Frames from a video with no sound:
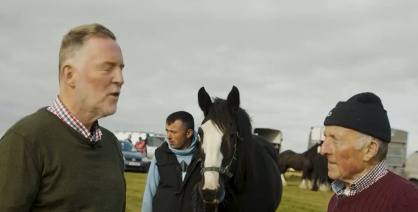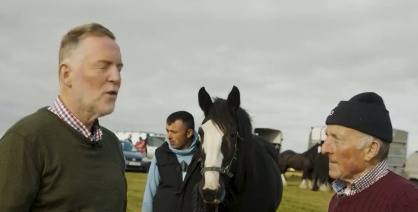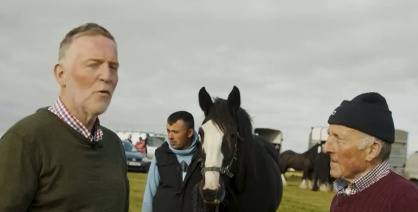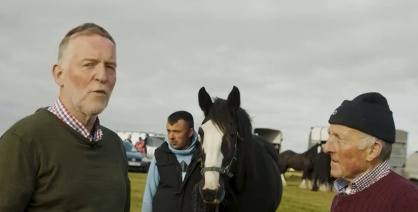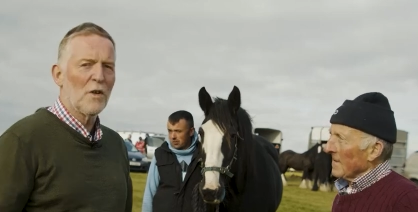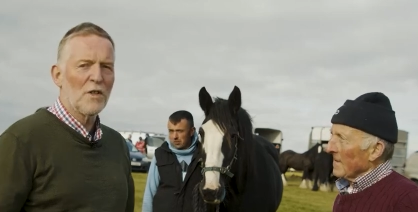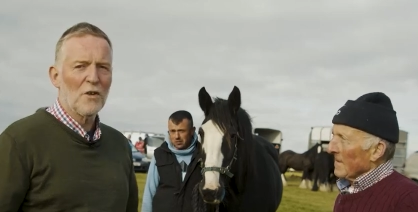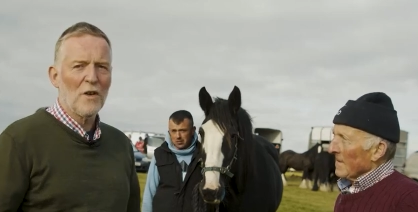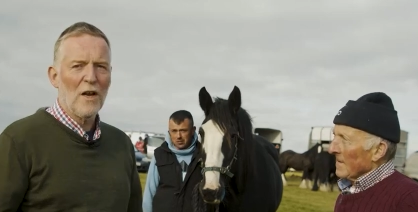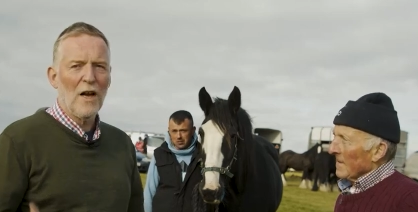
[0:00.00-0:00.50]
Speaker 1: So
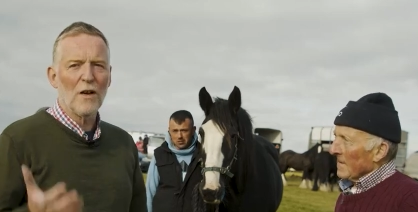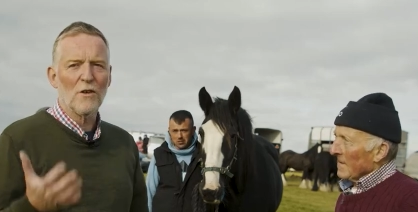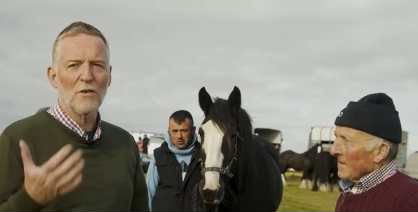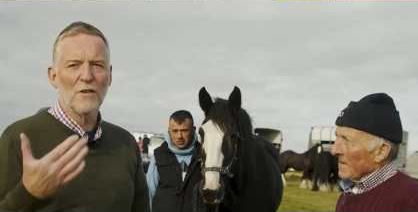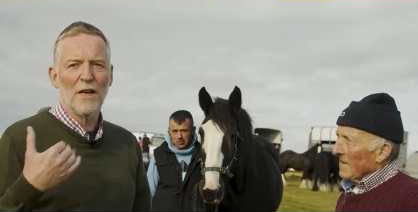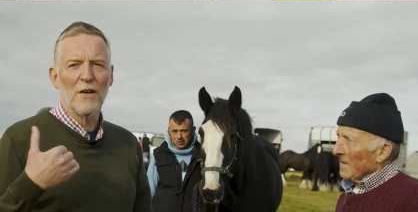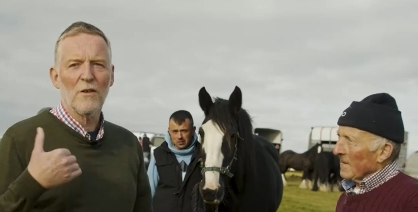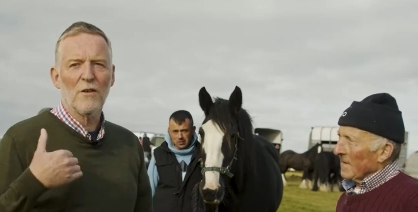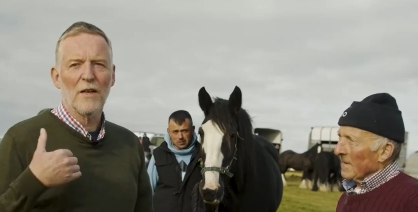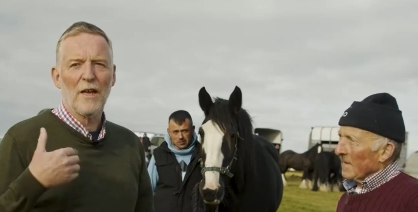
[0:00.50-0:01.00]
Richard
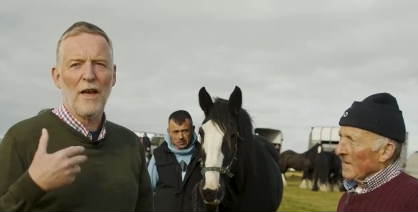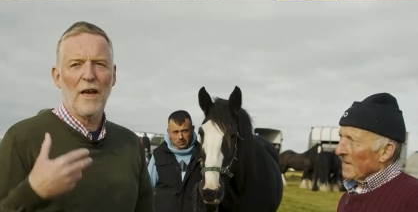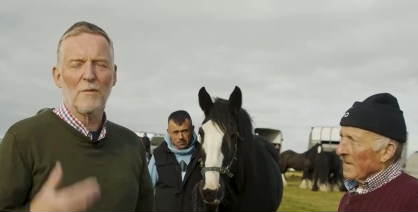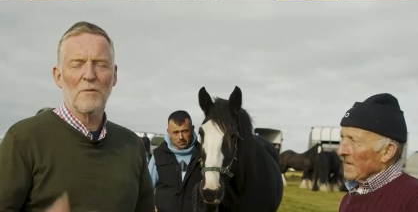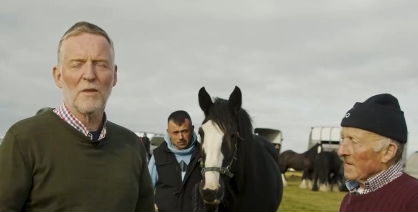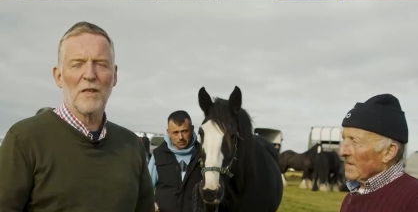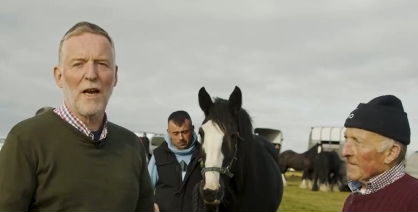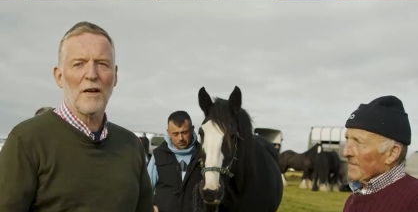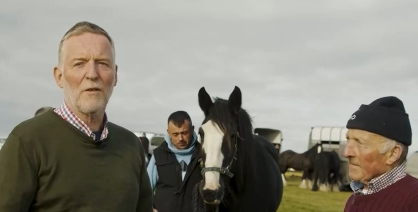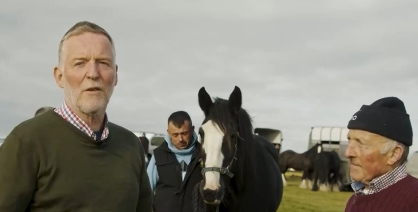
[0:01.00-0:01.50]
Halloran here
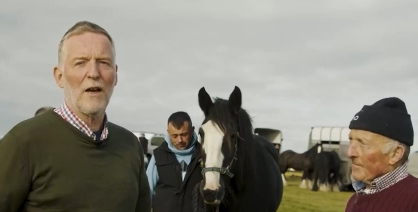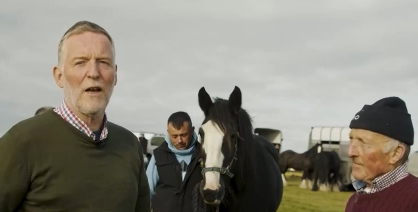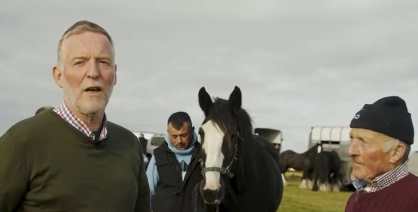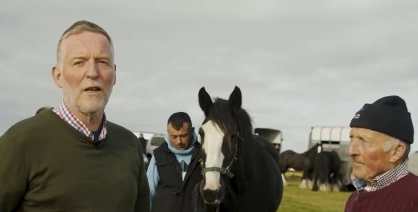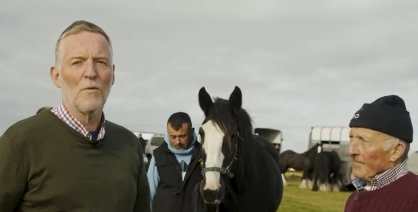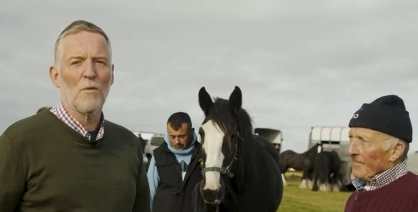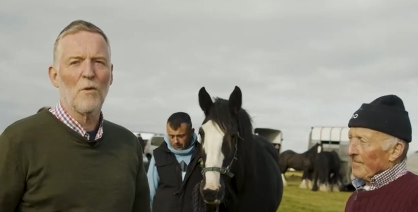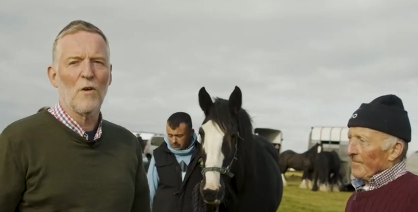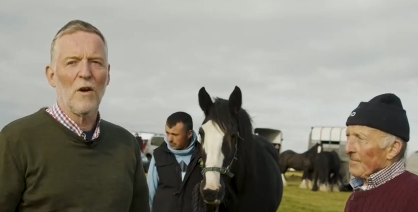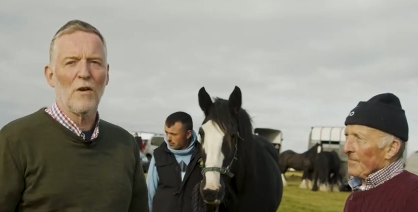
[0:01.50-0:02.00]
again with
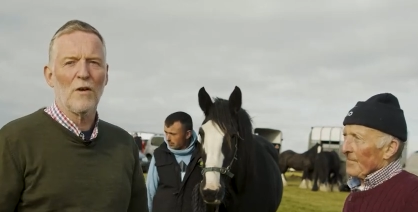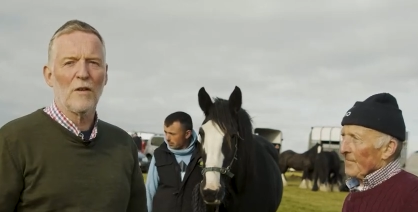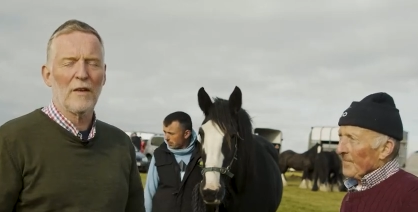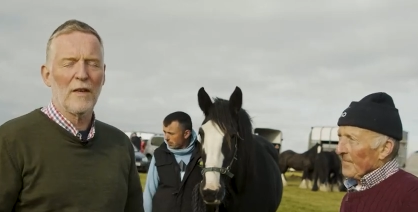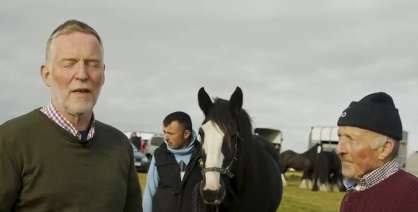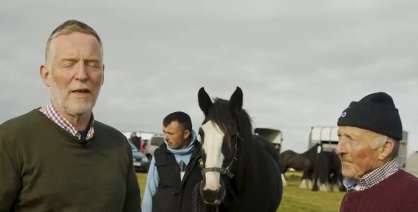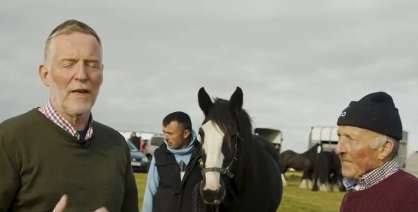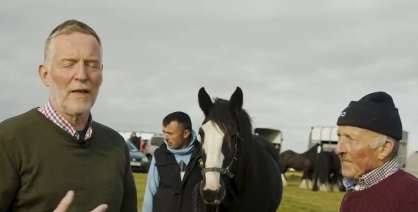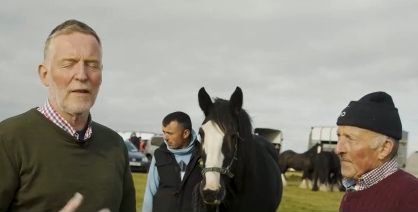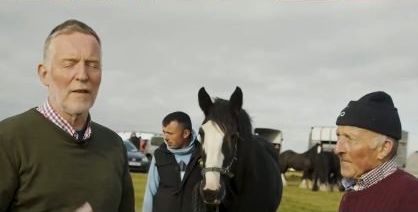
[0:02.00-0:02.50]
AgriLand. We're out at
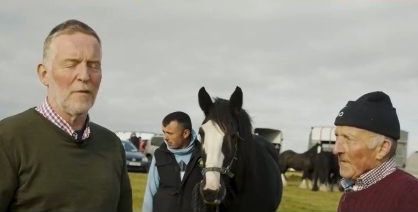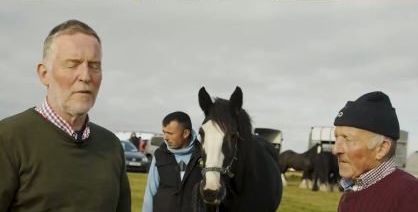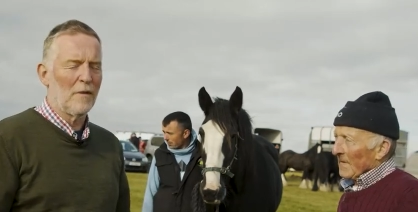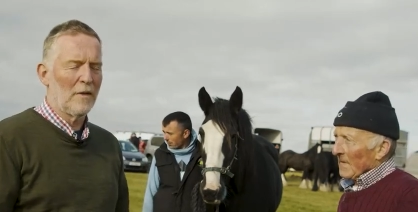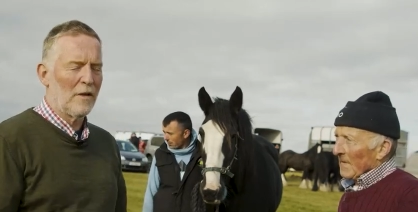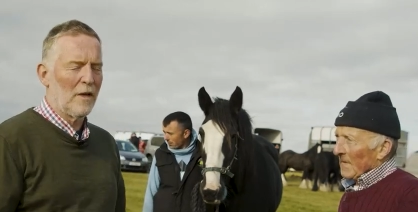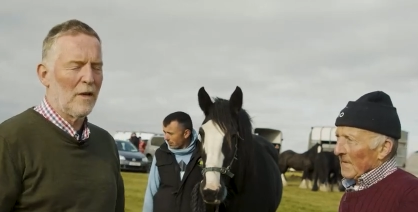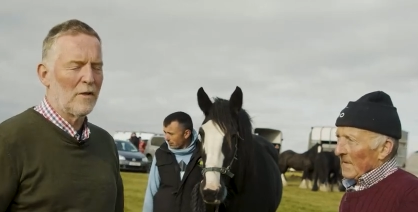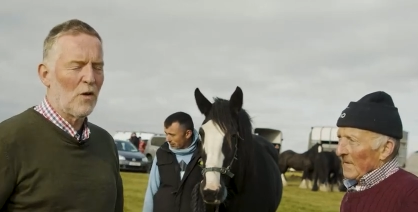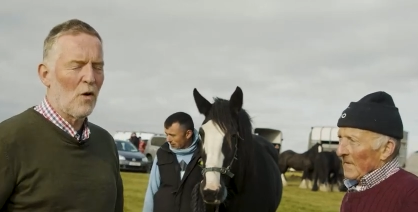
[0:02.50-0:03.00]

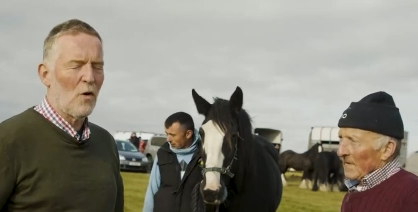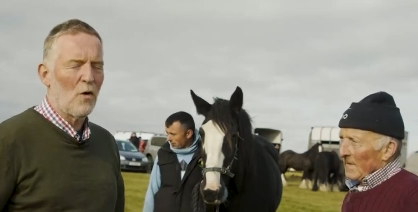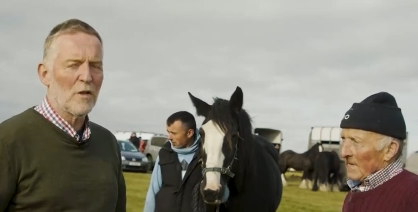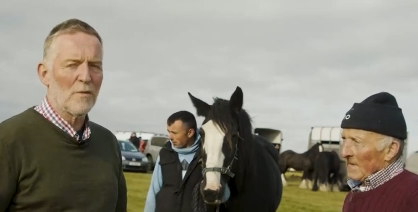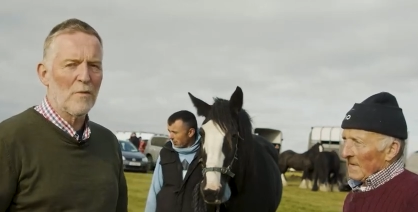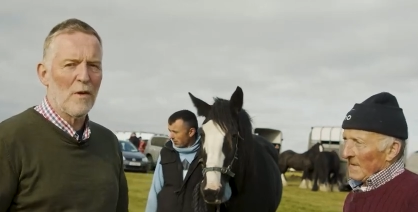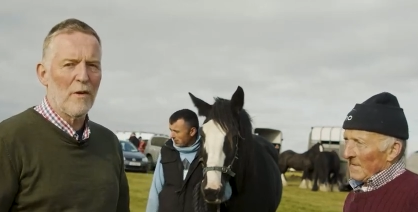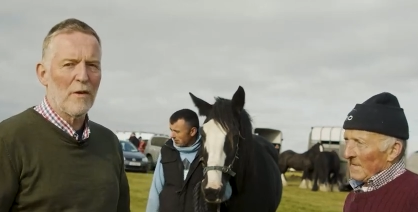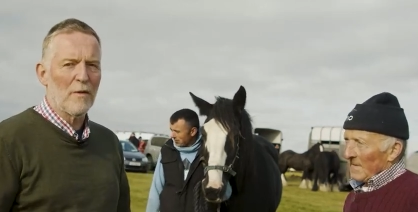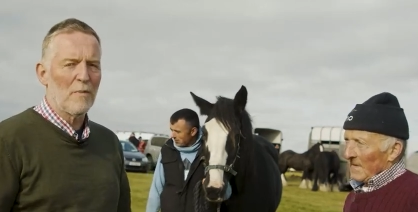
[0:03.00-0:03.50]
the
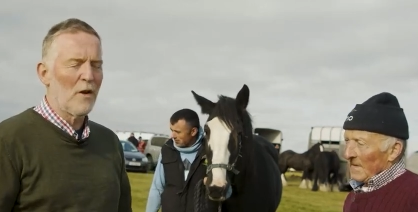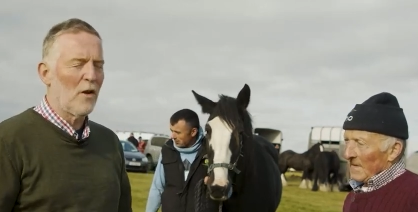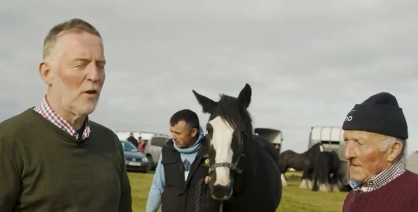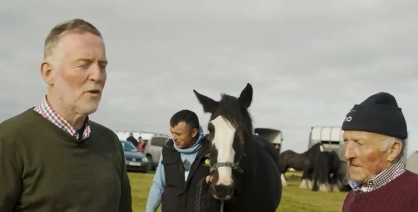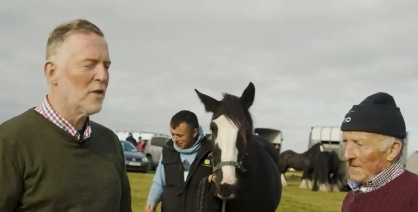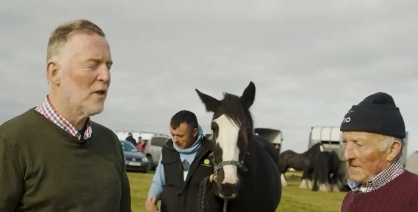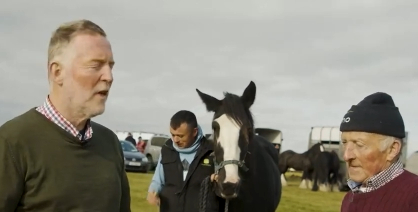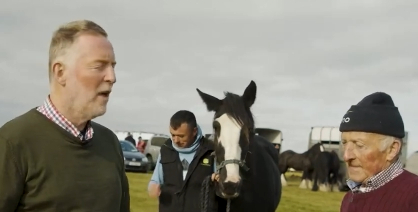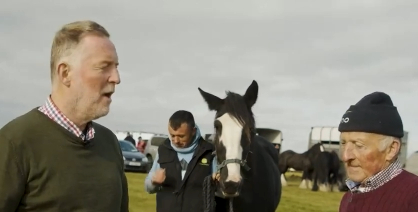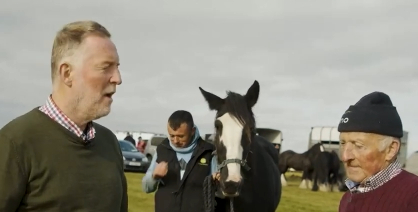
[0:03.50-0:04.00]
horse ploughing
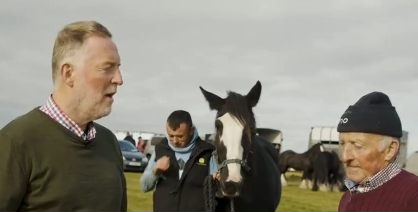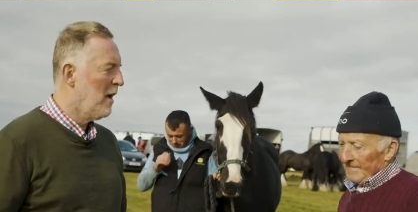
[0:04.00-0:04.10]
plots.